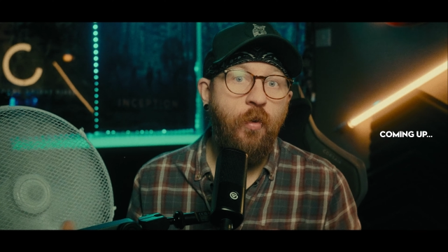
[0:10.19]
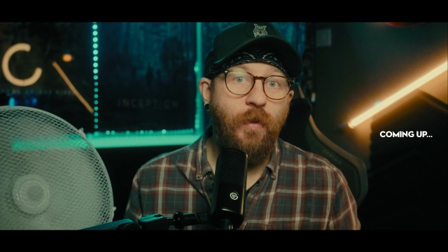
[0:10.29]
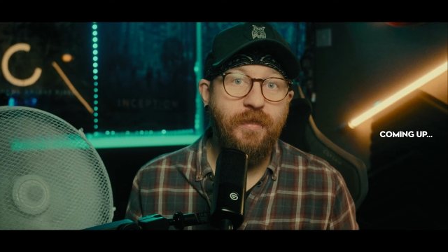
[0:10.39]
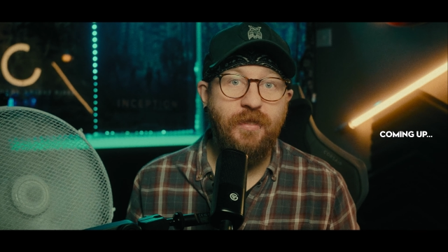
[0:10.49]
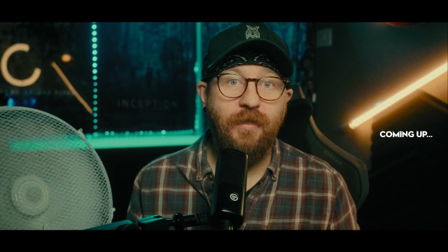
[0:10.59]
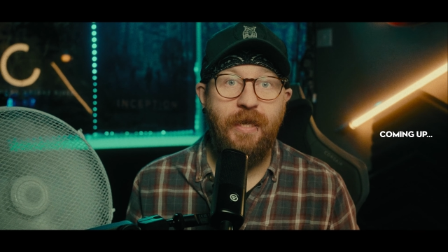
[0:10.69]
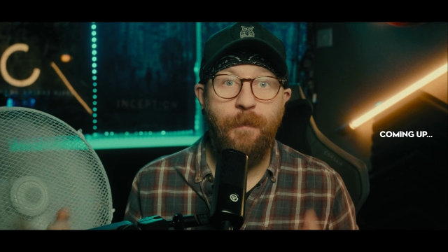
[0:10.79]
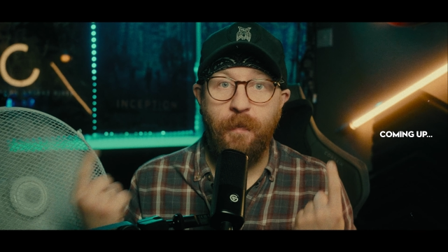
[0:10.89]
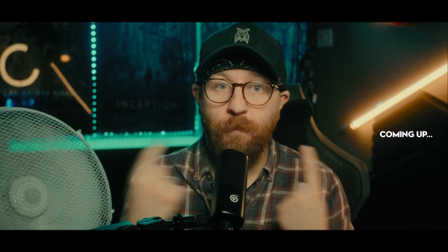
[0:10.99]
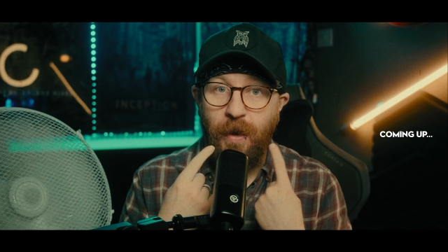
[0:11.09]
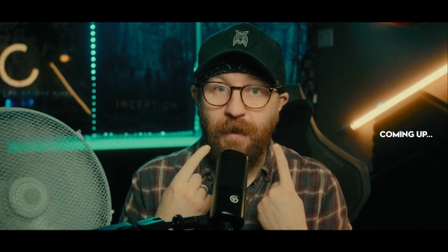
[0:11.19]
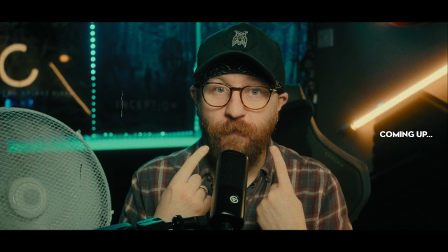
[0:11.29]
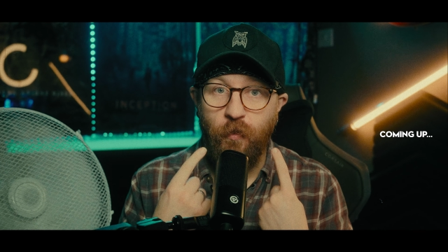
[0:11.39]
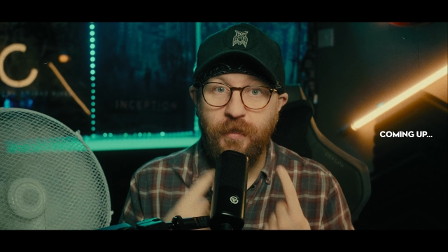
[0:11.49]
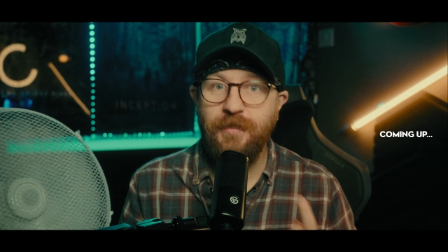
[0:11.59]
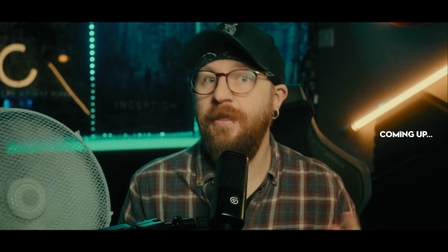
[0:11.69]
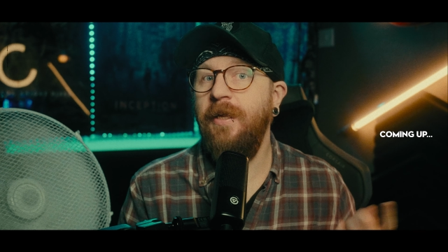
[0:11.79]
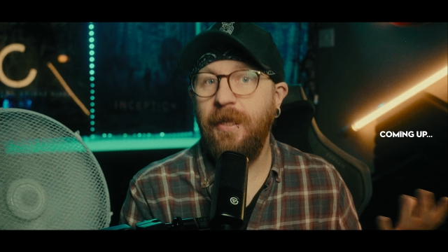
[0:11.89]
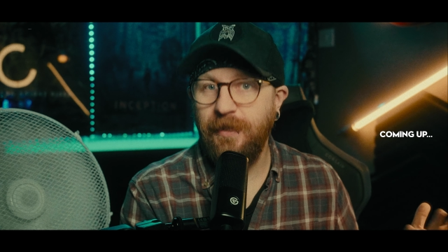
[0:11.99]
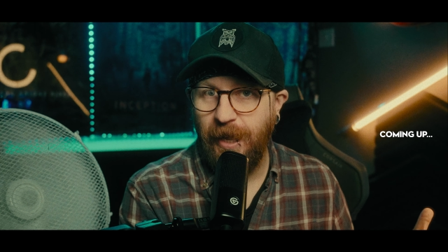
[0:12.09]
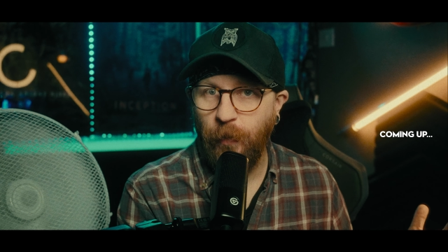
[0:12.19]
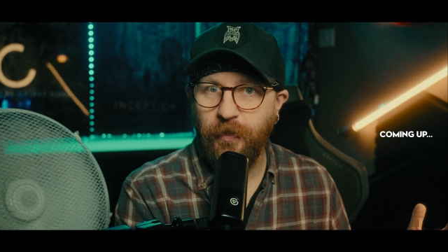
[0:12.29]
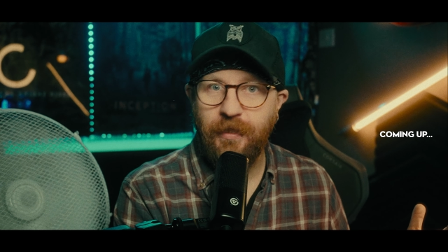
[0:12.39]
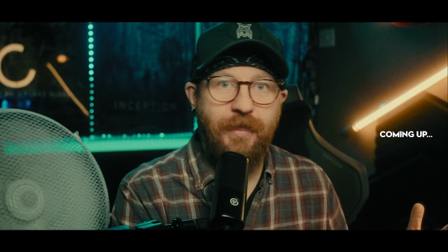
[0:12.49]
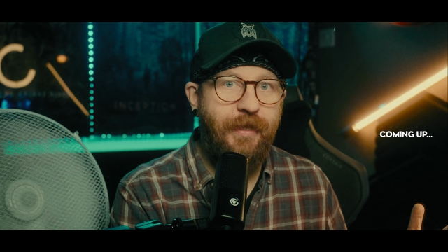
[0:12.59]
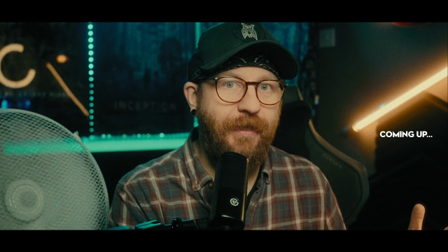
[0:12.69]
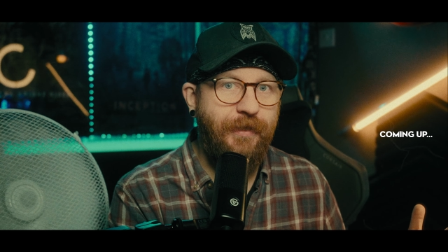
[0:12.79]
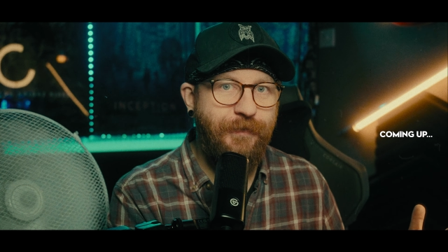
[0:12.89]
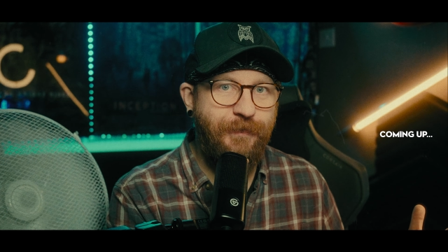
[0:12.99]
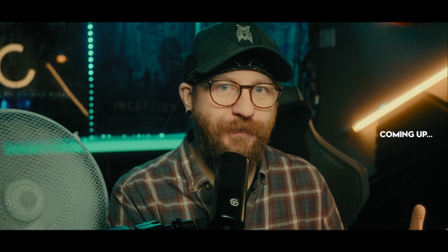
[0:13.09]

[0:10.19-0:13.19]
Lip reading: while still keeping my voice loud and clear.